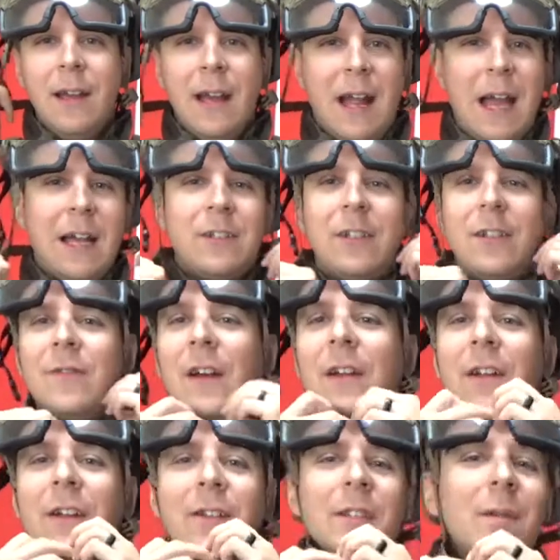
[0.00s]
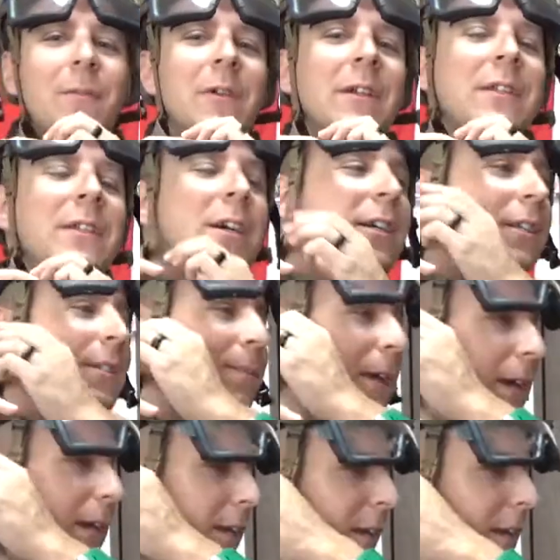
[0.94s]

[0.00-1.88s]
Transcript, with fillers: I actually found out someone does make